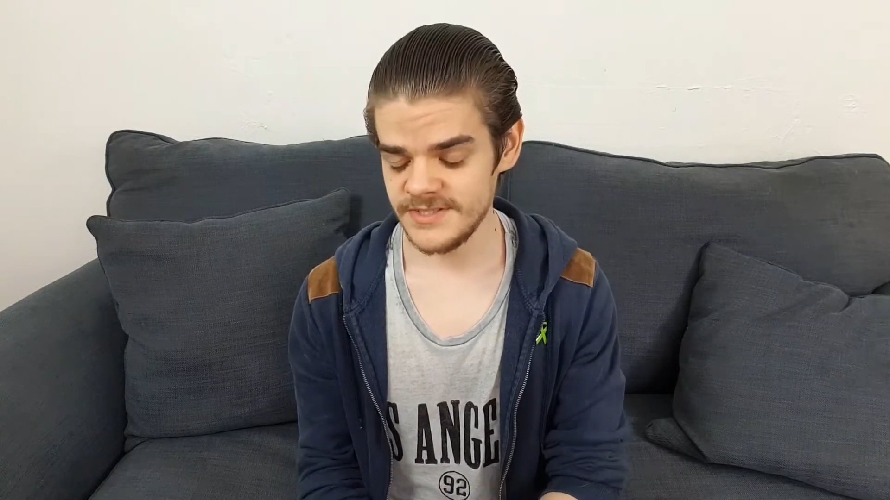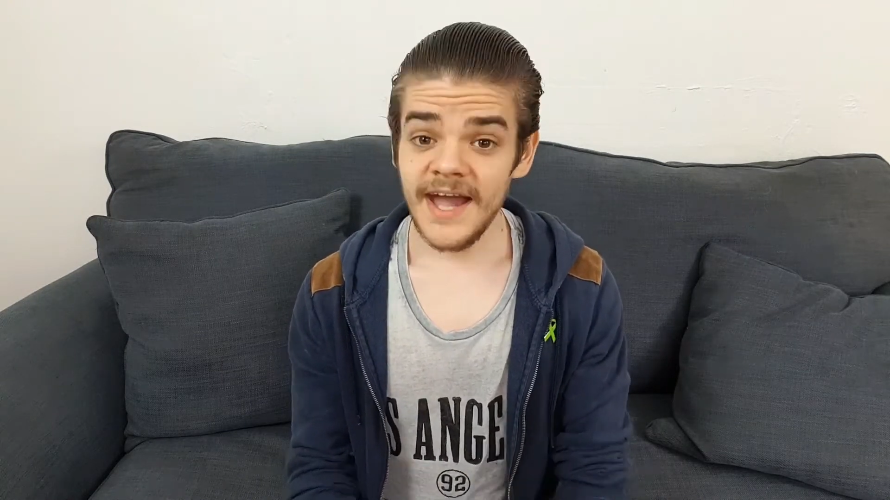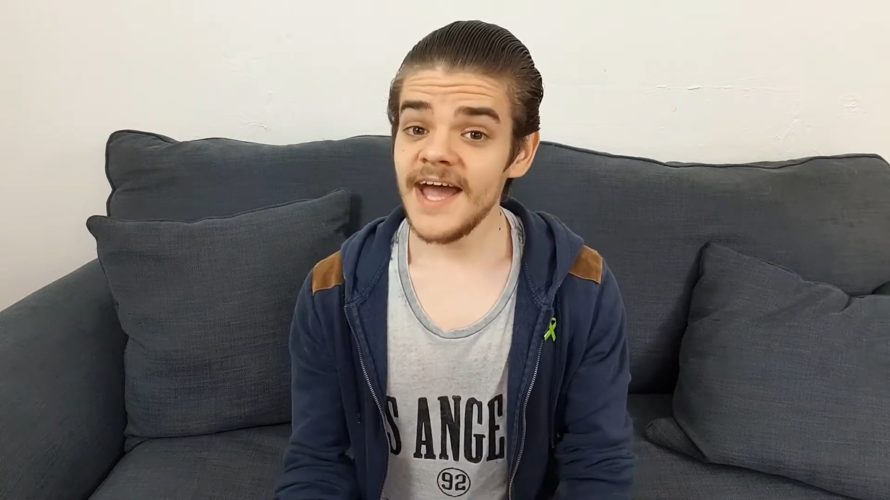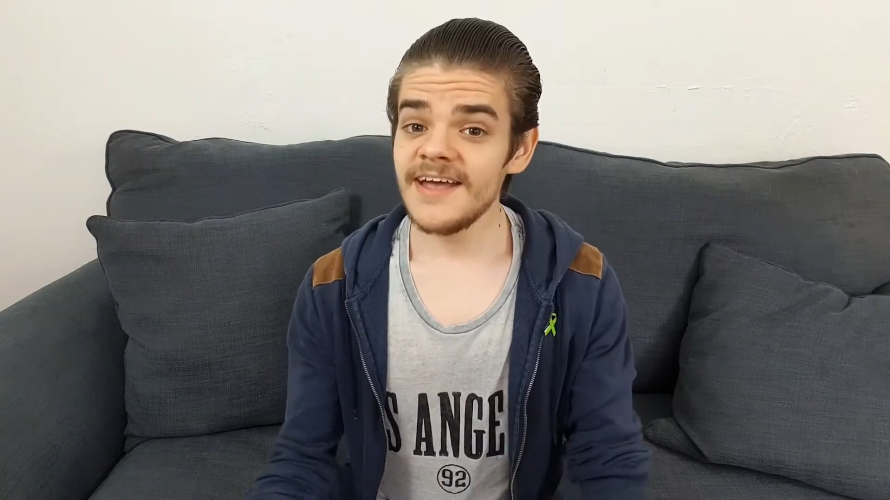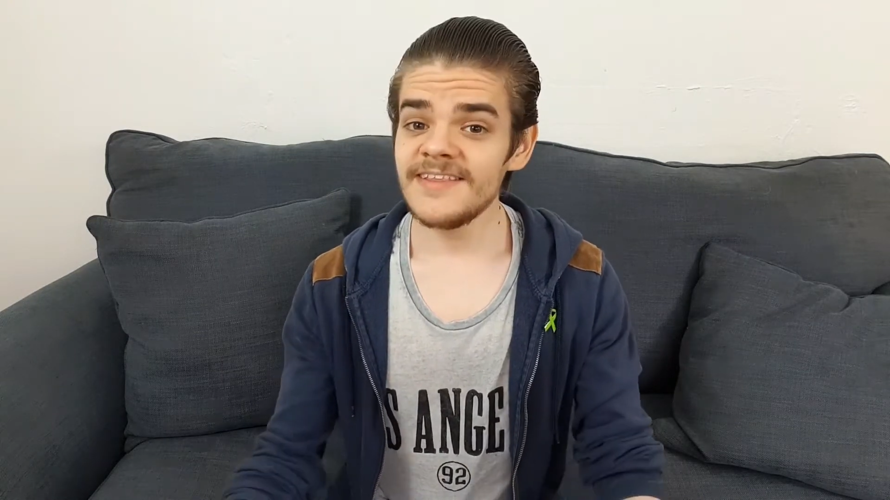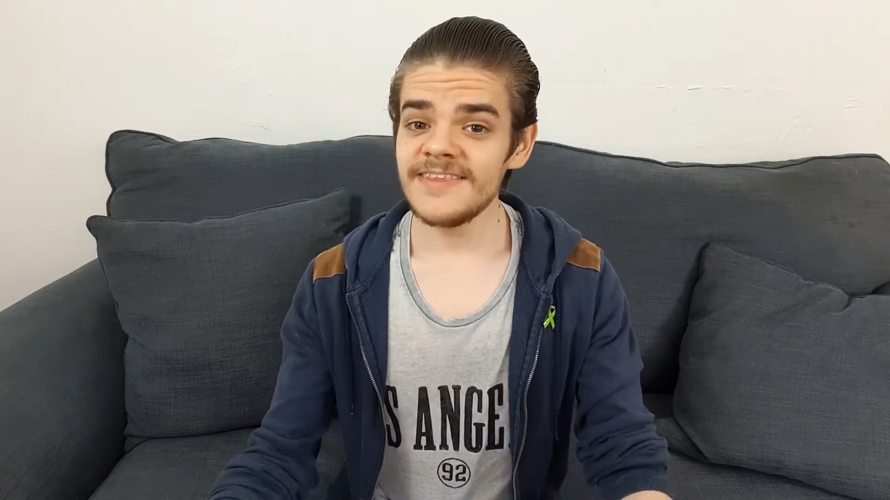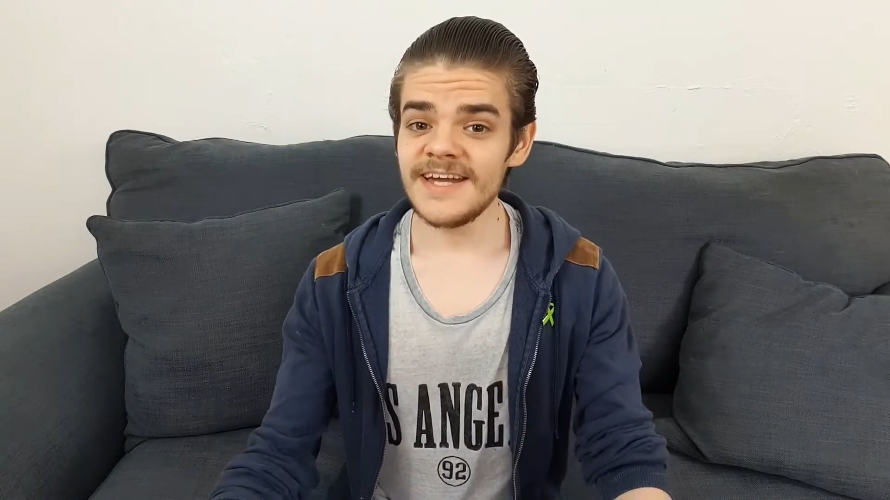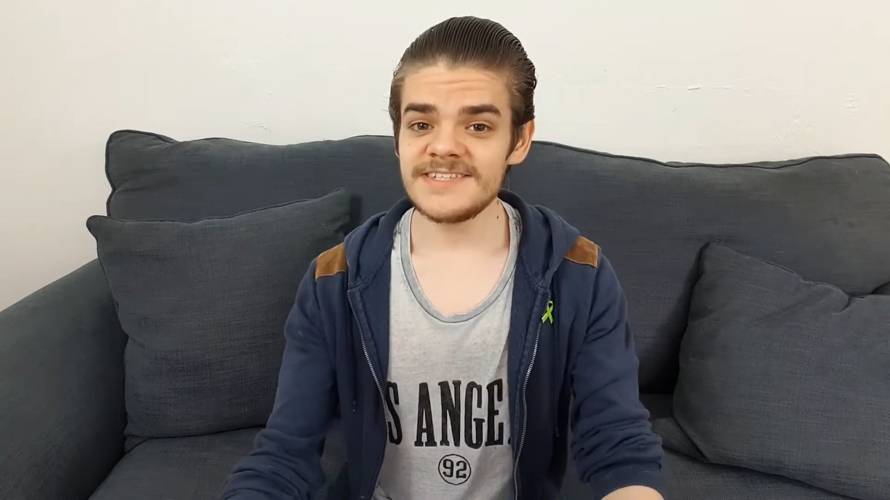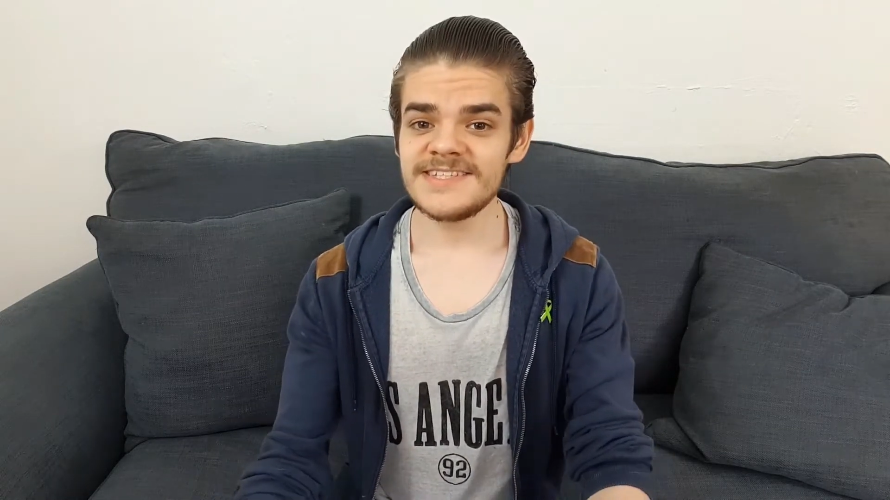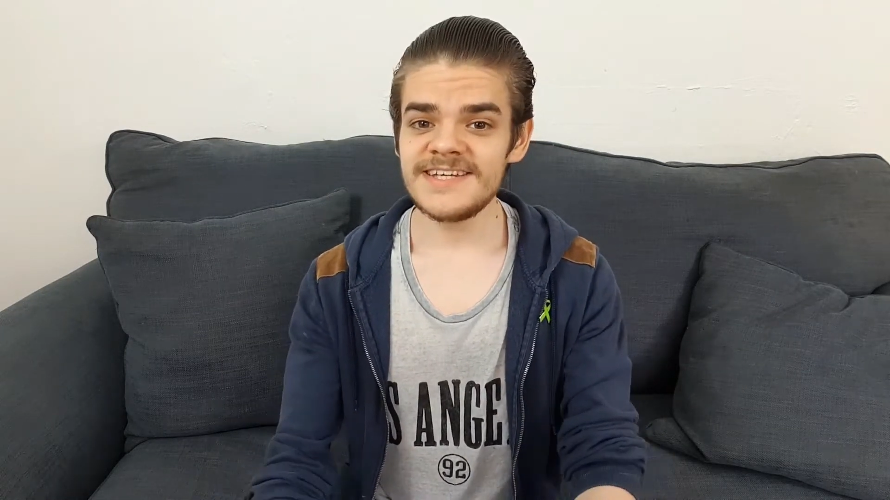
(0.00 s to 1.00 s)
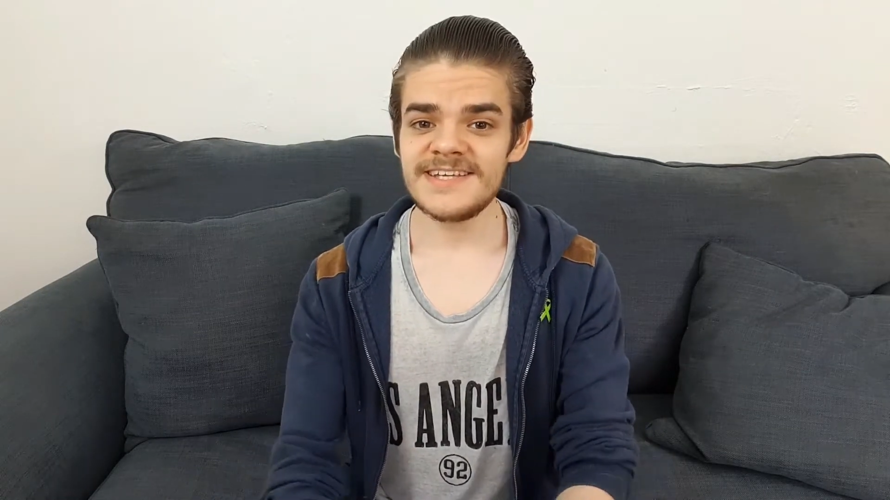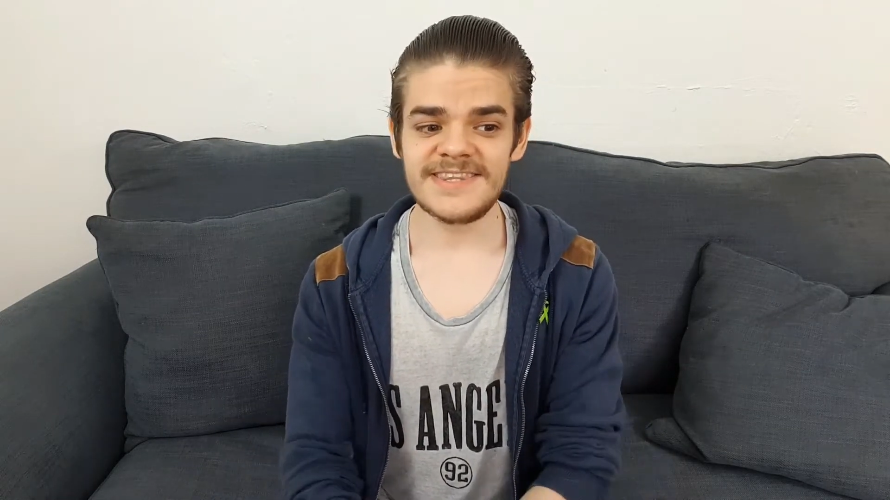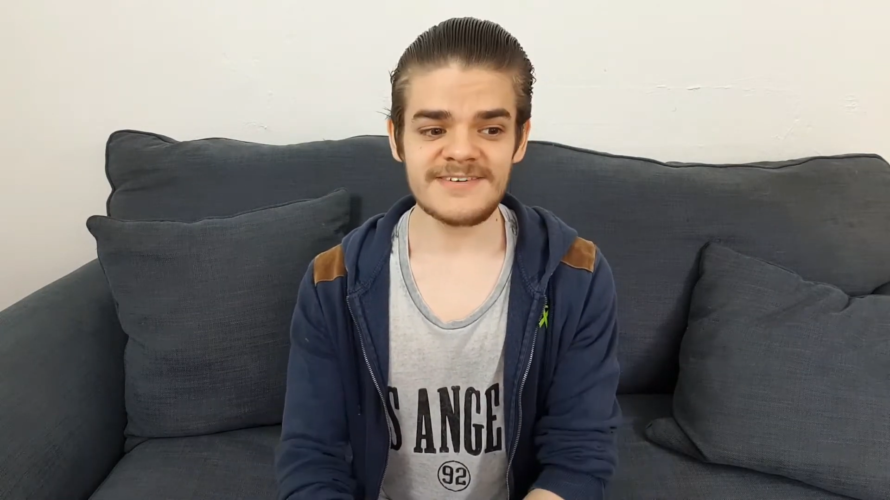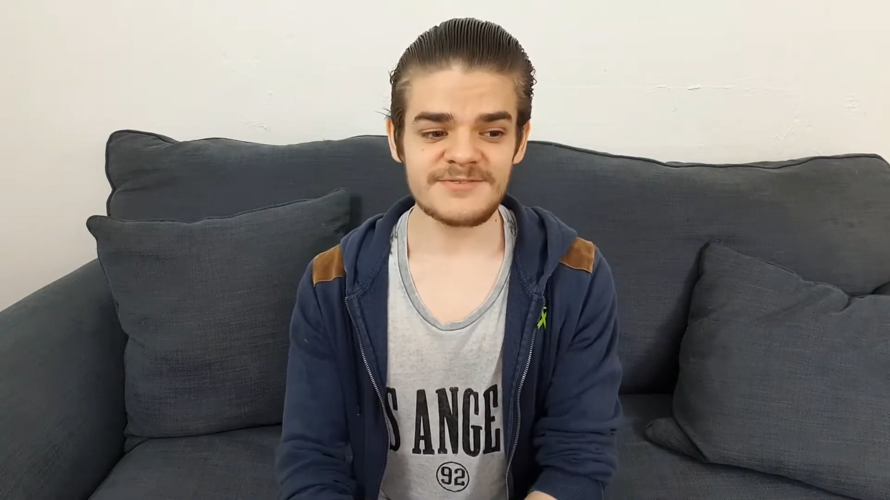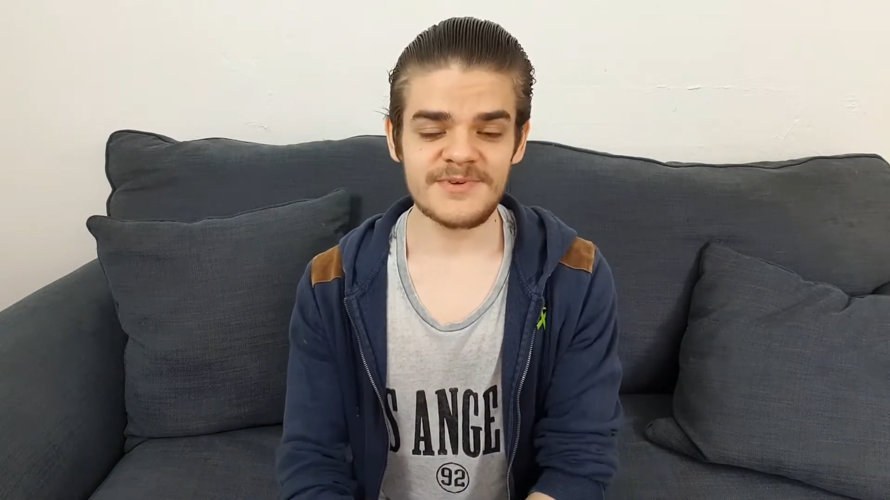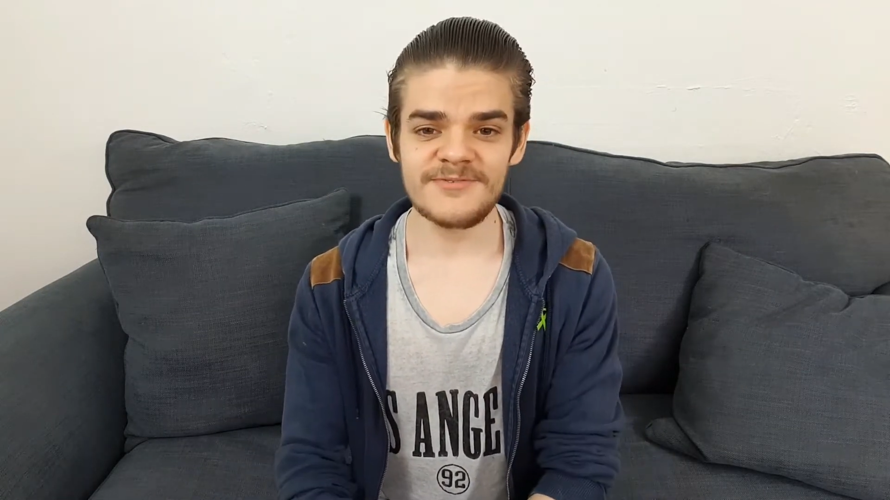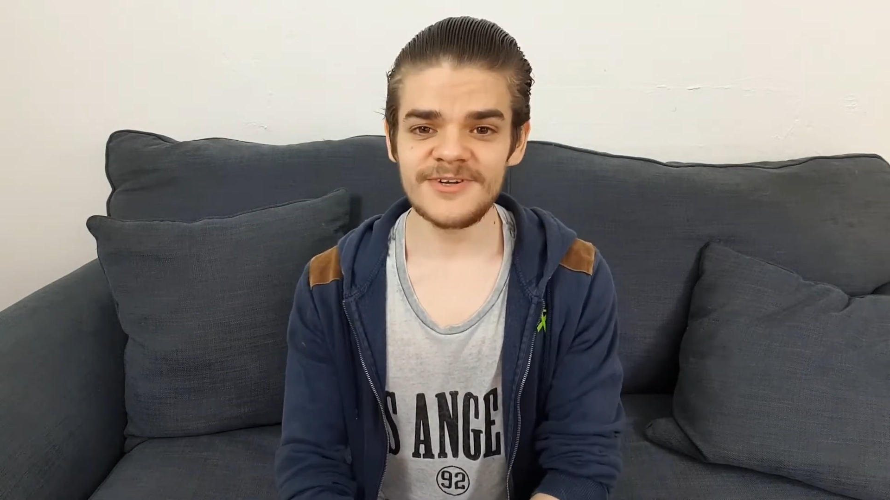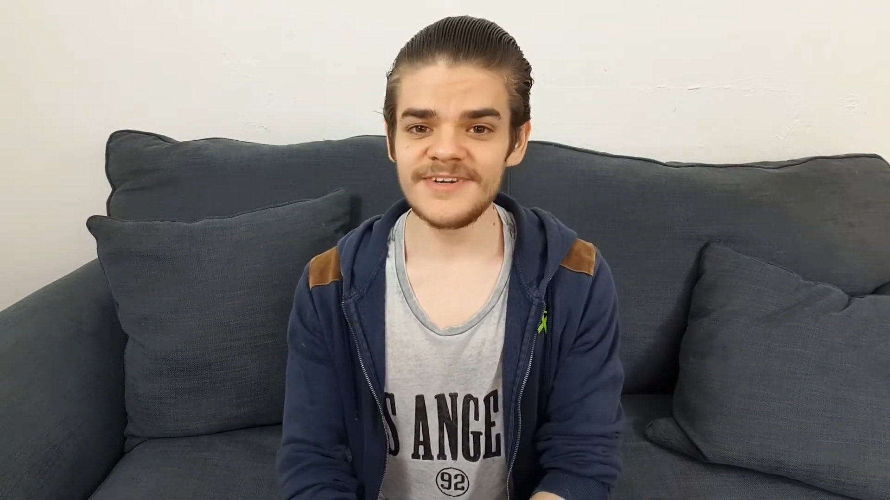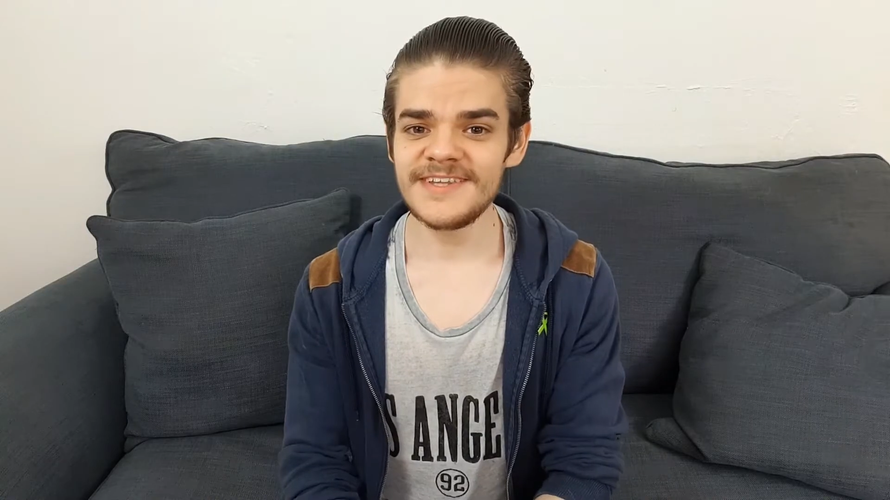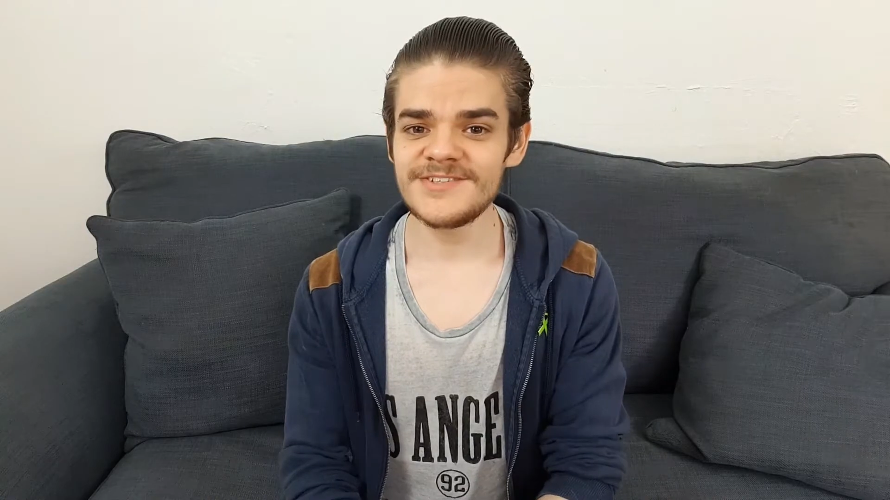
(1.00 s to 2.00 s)
And that's it. That was a bit of a
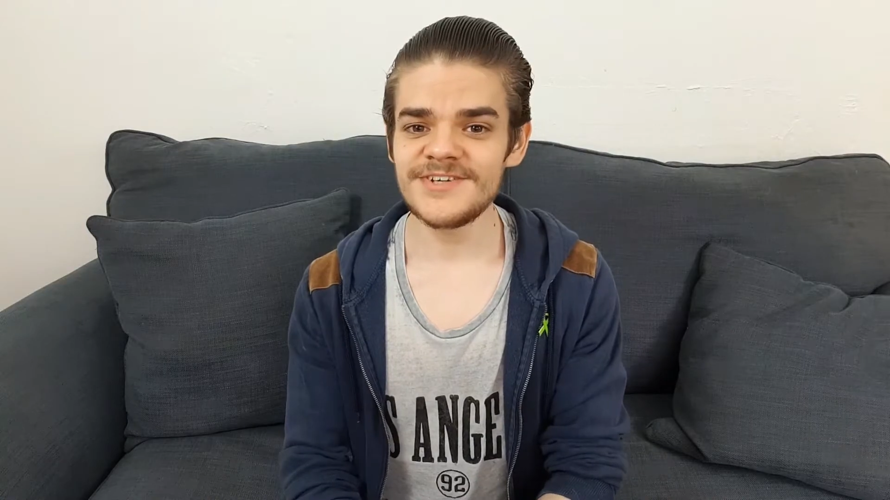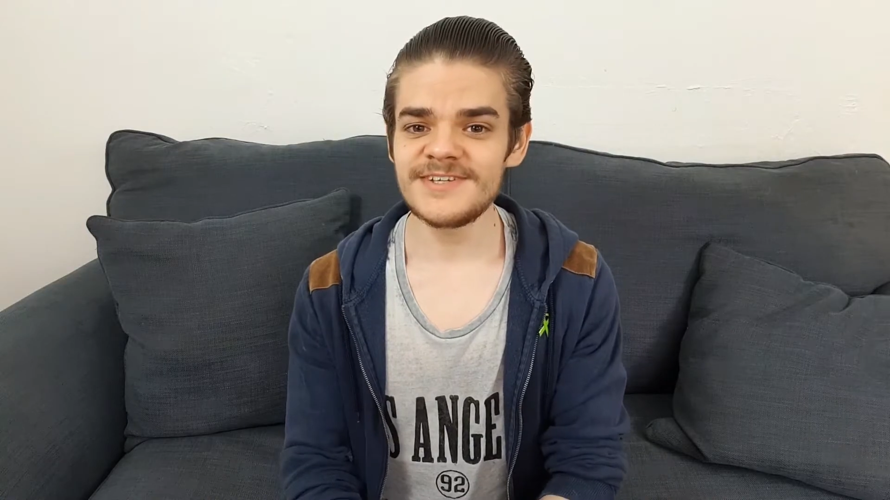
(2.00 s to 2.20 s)
long intro,